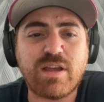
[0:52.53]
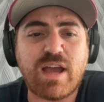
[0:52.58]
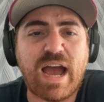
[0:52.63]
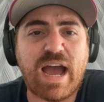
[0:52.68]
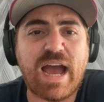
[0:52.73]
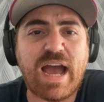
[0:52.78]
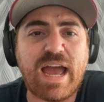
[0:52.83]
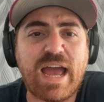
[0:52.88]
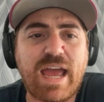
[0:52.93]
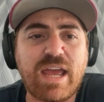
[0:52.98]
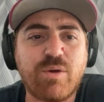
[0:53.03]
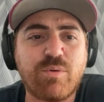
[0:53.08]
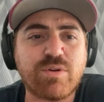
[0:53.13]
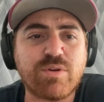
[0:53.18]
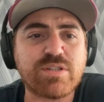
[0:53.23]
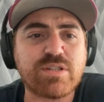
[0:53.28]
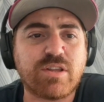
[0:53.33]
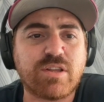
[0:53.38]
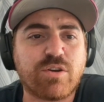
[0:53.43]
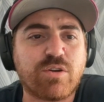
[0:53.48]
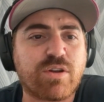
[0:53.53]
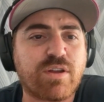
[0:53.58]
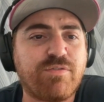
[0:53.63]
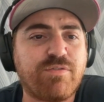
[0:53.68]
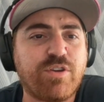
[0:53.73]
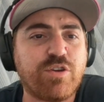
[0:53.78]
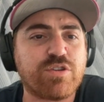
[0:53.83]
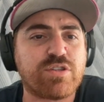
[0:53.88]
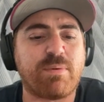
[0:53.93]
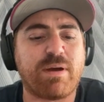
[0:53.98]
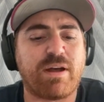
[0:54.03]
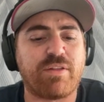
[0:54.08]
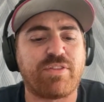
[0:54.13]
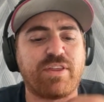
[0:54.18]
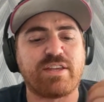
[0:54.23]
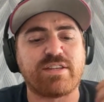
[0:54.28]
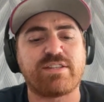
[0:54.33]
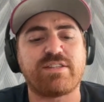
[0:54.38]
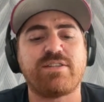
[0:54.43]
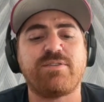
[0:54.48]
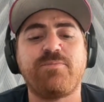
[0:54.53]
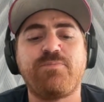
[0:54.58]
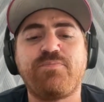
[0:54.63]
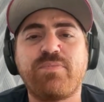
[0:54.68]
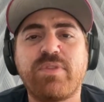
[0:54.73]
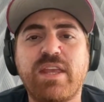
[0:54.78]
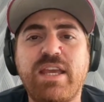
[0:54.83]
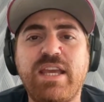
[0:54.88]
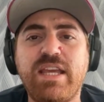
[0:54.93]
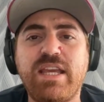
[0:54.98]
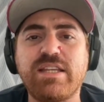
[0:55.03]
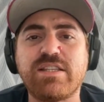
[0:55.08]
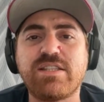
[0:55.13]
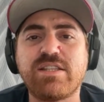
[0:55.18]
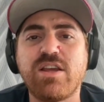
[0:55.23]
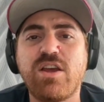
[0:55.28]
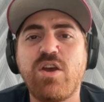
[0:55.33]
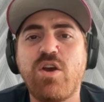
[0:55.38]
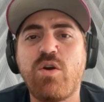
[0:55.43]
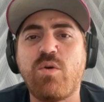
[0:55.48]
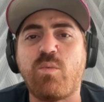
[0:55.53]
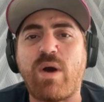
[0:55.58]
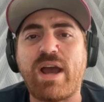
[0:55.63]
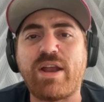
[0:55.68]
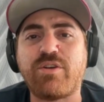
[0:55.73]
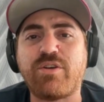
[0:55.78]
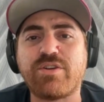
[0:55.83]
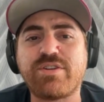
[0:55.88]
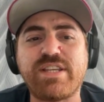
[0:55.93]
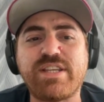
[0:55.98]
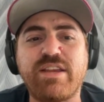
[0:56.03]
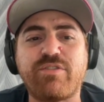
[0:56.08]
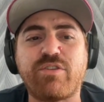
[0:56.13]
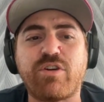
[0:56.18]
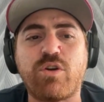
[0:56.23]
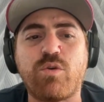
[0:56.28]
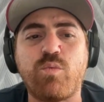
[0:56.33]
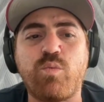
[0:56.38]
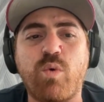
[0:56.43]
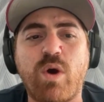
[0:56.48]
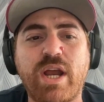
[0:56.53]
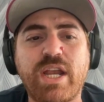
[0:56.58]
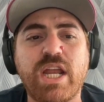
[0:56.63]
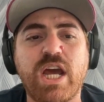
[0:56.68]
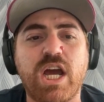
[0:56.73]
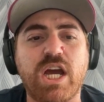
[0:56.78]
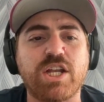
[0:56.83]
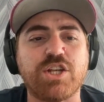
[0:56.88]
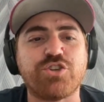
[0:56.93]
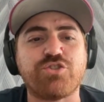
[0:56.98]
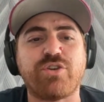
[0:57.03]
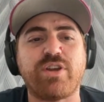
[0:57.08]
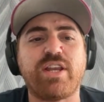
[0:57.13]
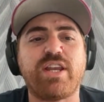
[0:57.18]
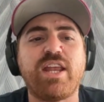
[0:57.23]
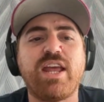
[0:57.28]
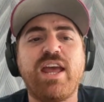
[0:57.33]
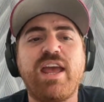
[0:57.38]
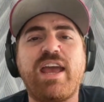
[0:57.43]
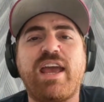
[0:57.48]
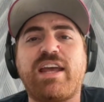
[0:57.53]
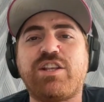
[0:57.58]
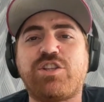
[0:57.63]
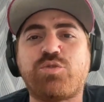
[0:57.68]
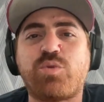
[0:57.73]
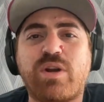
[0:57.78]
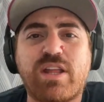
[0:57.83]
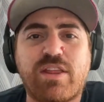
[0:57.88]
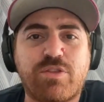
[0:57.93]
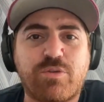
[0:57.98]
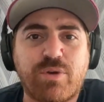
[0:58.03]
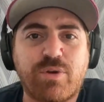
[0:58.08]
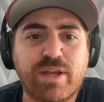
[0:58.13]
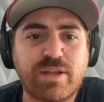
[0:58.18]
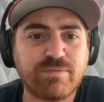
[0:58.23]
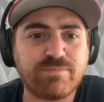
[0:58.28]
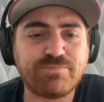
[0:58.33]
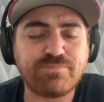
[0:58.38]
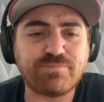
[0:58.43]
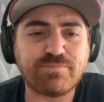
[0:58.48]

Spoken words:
I was a little confused about this. He's wide receiver 123.